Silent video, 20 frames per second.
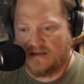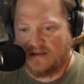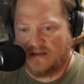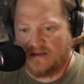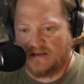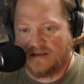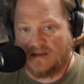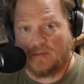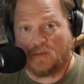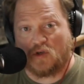
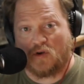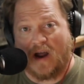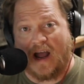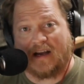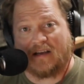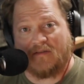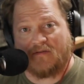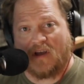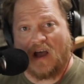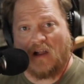
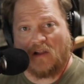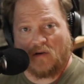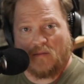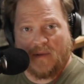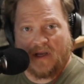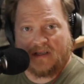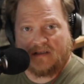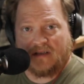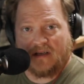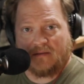subtractive color
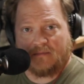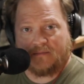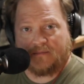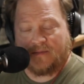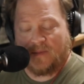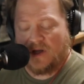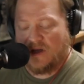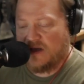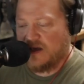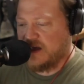mixing.
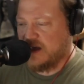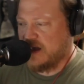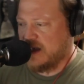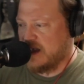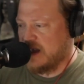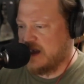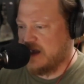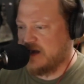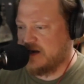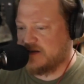
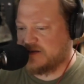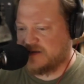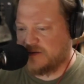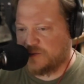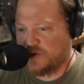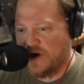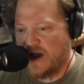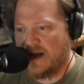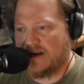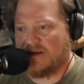And
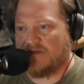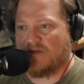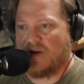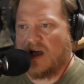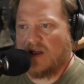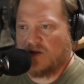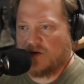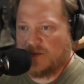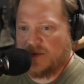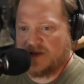subtractive
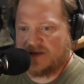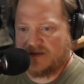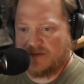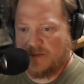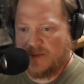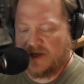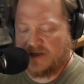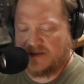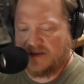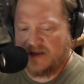color
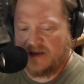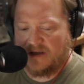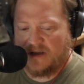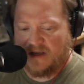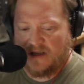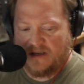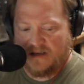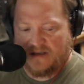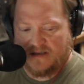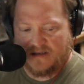mixing
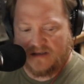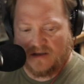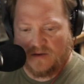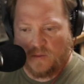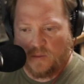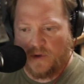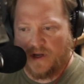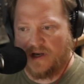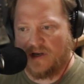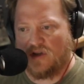is
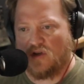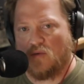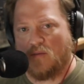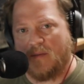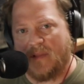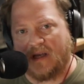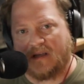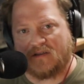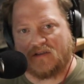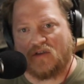when you
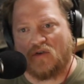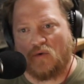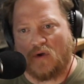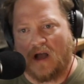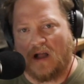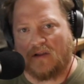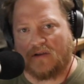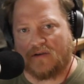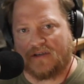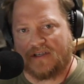mix two
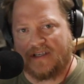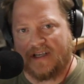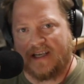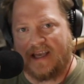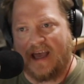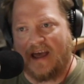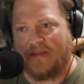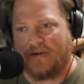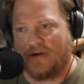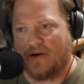colors
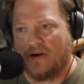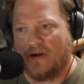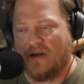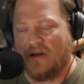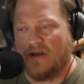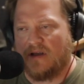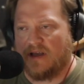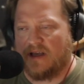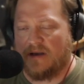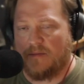together
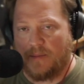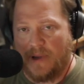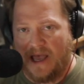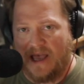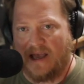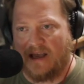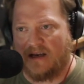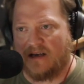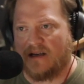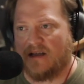in
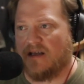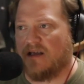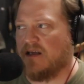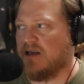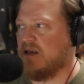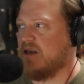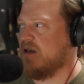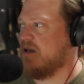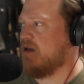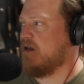paint.
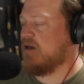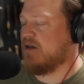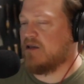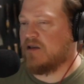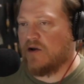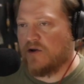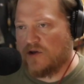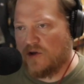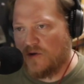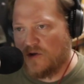
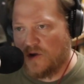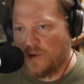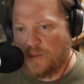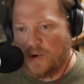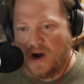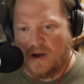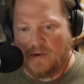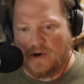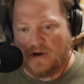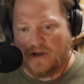Your
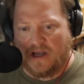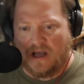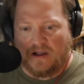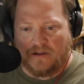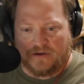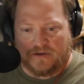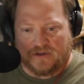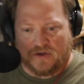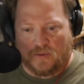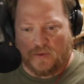primary
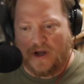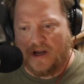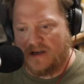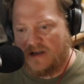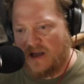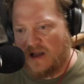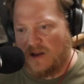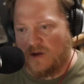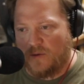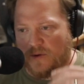colors are red,
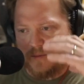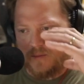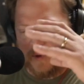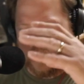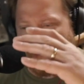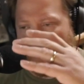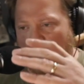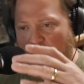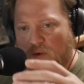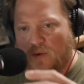yellow, and
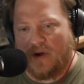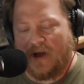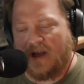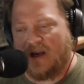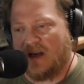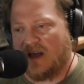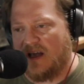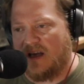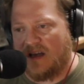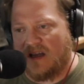blue,
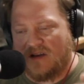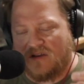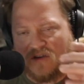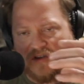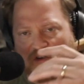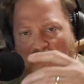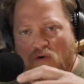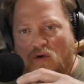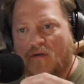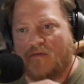and any
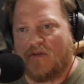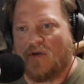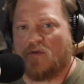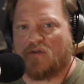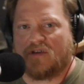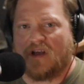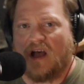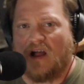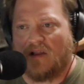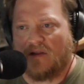two of
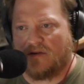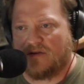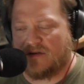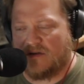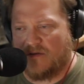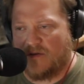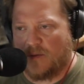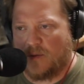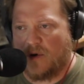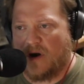those colors
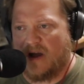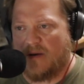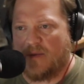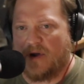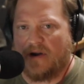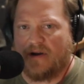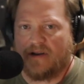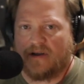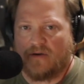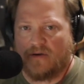are the
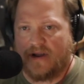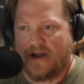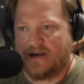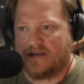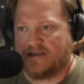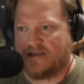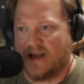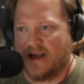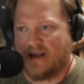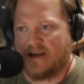primary to create a
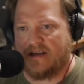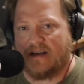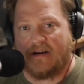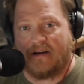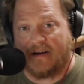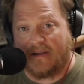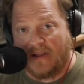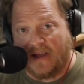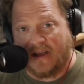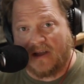
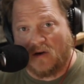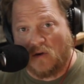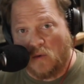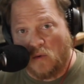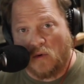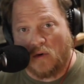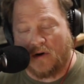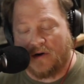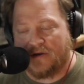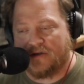secondary, like an
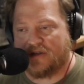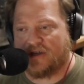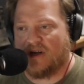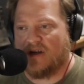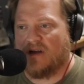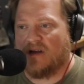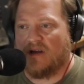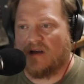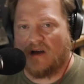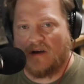orange
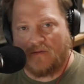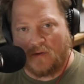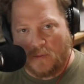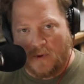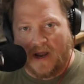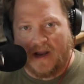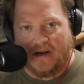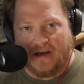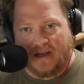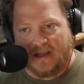of a
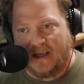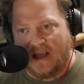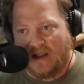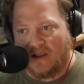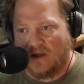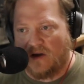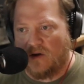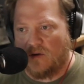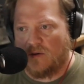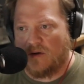red and a
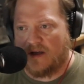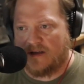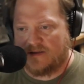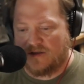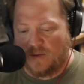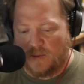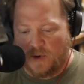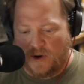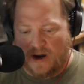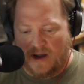yellow as
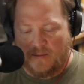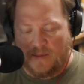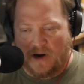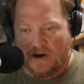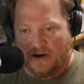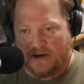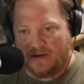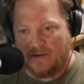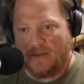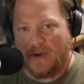your
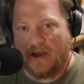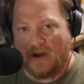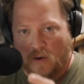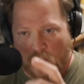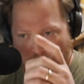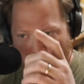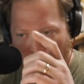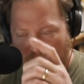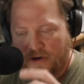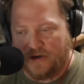primary to make
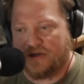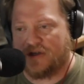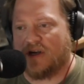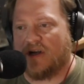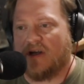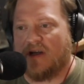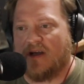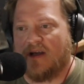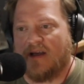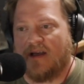orange.
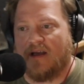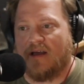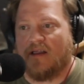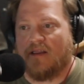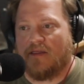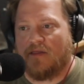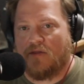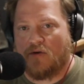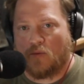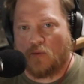
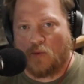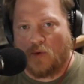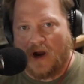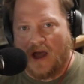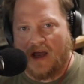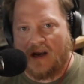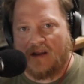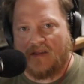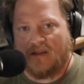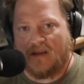The
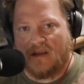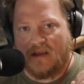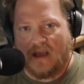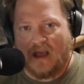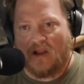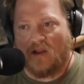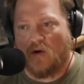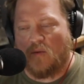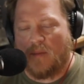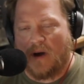red and the
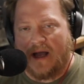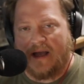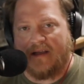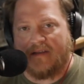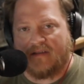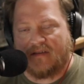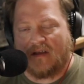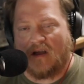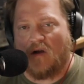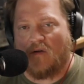yellow by
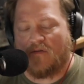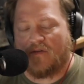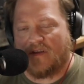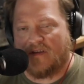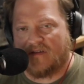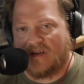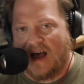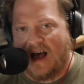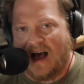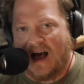itself
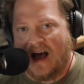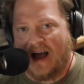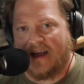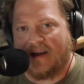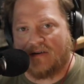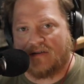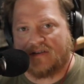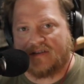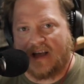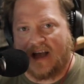is a
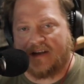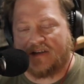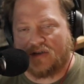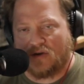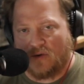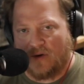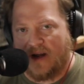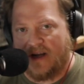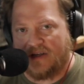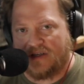higher
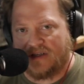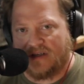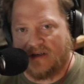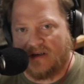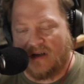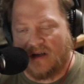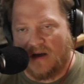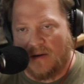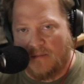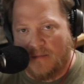
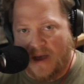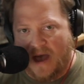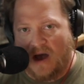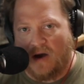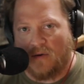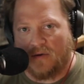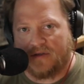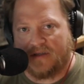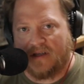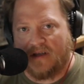saturation
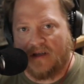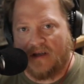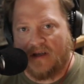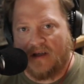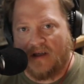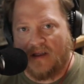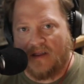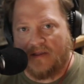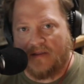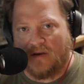amount
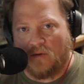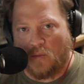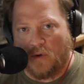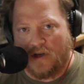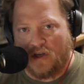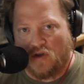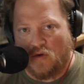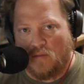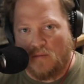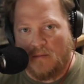than
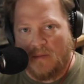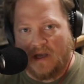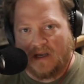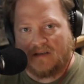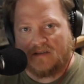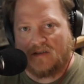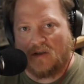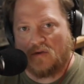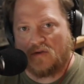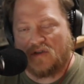when you
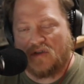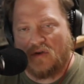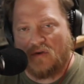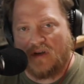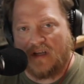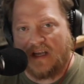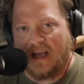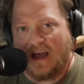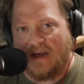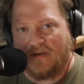mix those two
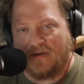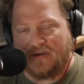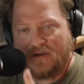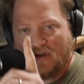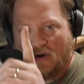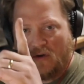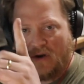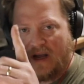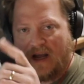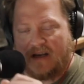together to
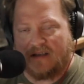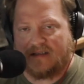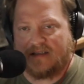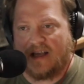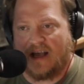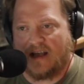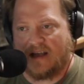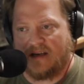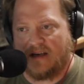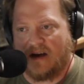create a
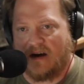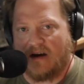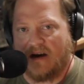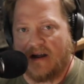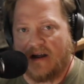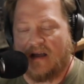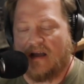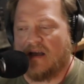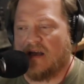secondary.